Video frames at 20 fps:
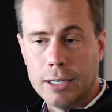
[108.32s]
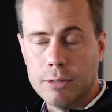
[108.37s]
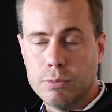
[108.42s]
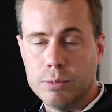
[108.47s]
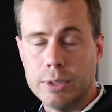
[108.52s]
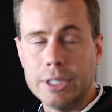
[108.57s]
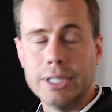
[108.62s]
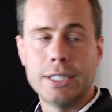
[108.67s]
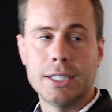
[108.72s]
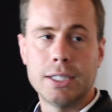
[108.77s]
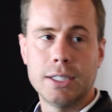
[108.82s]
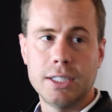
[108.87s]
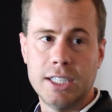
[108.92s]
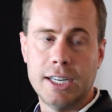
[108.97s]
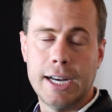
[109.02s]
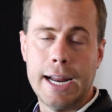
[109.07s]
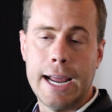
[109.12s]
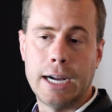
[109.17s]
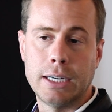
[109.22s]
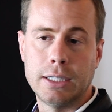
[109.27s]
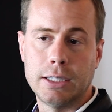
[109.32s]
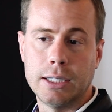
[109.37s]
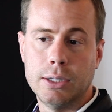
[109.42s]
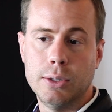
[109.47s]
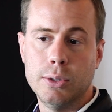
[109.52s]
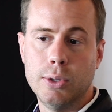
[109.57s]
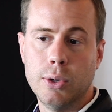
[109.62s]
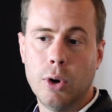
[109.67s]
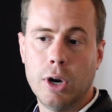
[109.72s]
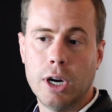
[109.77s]
Recently enacted
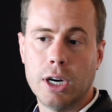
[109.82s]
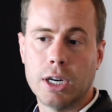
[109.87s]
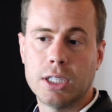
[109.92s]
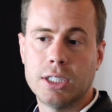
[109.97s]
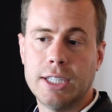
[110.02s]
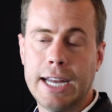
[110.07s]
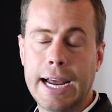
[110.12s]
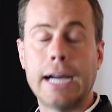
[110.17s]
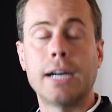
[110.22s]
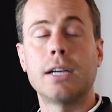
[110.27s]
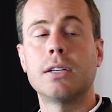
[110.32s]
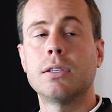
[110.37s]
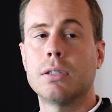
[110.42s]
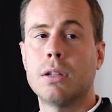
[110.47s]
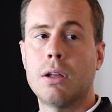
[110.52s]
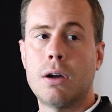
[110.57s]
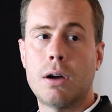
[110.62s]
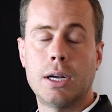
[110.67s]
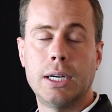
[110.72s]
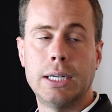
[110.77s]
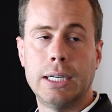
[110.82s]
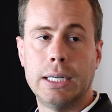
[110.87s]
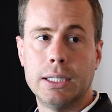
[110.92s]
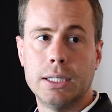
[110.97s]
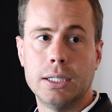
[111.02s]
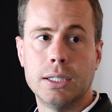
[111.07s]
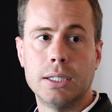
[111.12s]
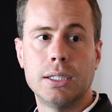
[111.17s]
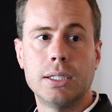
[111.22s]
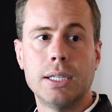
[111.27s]
New York tax law
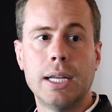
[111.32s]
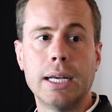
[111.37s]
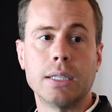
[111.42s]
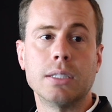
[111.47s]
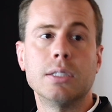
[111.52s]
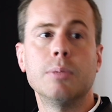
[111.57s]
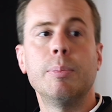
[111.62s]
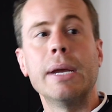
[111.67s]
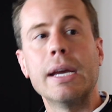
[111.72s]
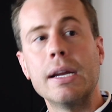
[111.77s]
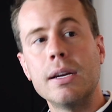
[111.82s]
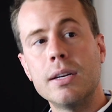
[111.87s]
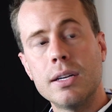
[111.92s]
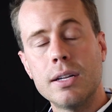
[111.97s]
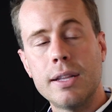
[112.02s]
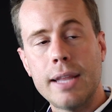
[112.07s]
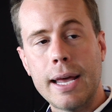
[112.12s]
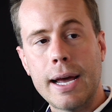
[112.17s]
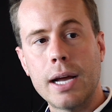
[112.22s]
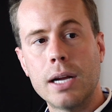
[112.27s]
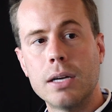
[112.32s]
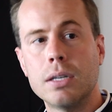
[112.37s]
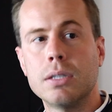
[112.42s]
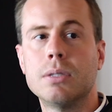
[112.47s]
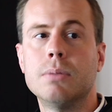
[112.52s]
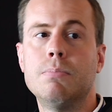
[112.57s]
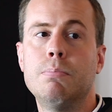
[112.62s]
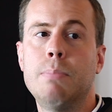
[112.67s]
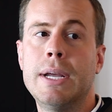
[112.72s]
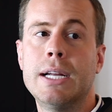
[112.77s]
has expanded that
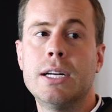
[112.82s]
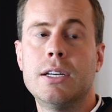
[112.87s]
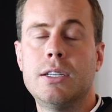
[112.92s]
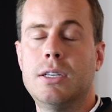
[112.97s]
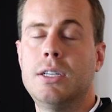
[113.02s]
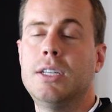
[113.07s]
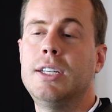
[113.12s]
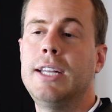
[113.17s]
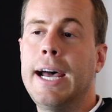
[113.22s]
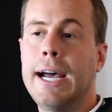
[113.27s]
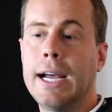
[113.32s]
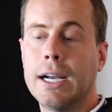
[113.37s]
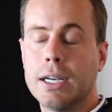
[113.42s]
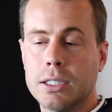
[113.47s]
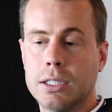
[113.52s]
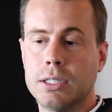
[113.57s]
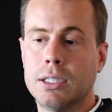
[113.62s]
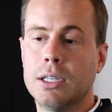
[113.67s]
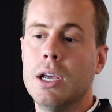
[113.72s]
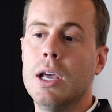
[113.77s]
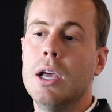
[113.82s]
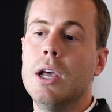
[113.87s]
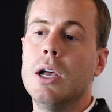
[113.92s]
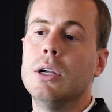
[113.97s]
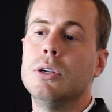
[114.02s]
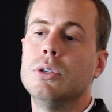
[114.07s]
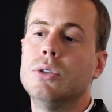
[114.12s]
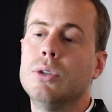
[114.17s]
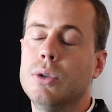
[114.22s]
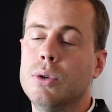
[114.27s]
mansion tax
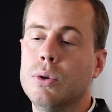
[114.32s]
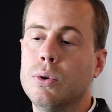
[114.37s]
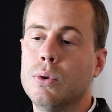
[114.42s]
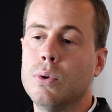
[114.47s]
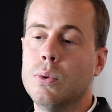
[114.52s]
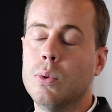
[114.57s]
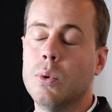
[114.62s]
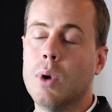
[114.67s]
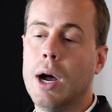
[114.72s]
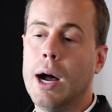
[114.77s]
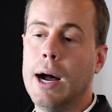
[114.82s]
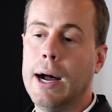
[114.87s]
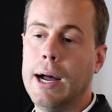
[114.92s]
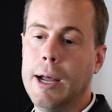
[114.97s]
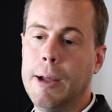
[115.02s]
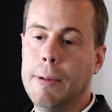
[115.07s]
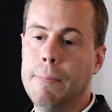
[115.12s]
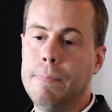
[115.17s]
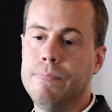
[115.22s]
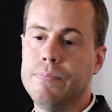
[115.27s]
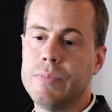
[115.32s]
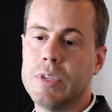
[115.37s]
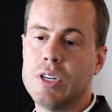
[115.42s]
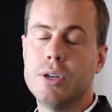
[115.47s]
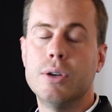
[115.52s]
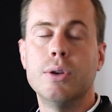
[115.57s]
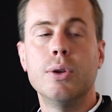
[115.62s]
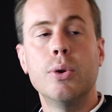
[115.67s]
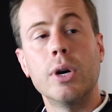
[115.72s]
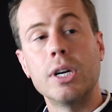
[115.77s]
to
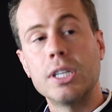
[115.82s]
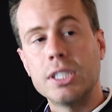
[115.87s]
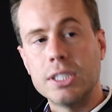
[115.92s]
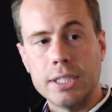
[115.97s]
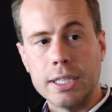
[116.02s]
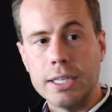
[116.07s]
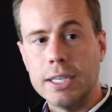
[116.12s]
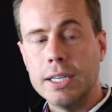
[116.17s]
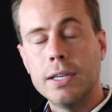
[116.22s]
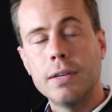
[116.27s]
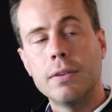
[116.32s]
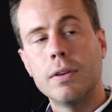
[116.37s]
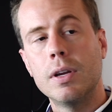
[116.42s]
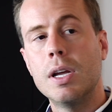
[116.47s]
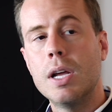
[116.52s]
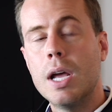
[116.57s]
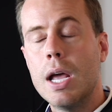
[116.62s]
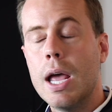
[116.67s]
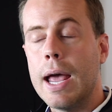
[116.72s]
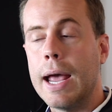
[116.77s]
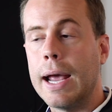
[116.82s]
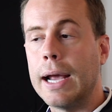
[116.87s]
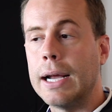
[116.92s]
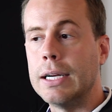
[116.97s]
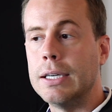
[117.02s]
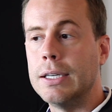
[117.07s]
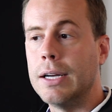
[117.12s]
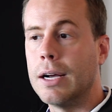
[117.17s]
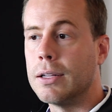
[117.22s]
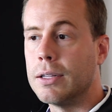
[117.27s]
New York City
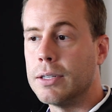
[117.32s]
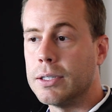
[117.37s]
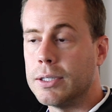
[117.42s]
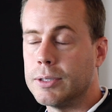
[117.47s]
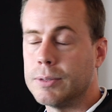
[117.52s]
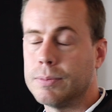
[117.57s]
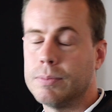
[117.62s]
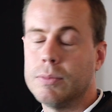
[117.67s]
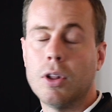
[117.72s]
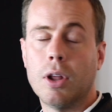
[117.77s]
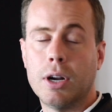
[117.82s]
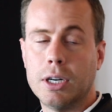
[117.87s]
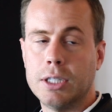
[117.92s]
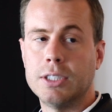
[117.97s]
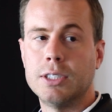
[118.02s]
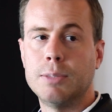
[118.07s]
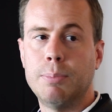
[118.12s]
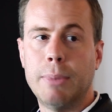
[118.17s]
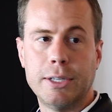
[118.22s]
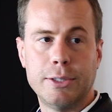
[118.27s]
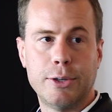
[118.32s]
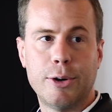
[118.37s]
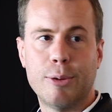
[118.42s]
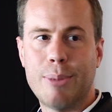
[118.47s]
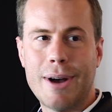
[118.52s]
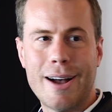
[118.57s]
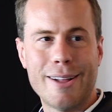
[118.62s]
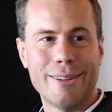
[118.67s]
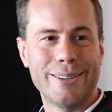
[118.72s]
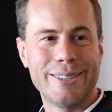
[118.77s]
and other large
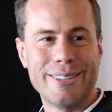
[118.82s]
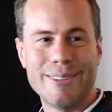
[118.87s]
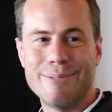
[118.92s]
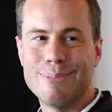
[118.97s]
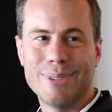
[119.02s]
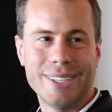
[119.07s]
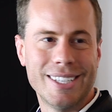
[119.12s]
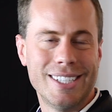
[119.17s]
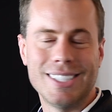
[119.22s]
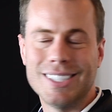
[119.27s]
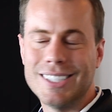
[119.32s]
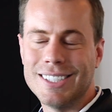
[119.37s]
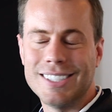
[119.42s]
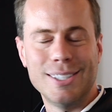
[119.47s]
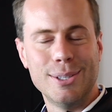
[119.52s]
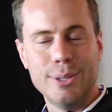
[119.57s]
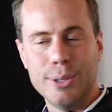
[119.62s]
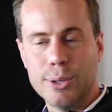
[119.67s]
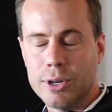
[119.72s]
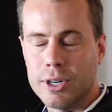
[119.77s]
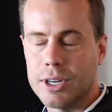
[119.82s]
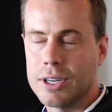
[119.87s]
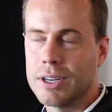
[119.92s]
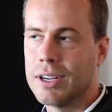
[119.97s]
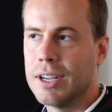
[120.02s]
metropolitan places in New York.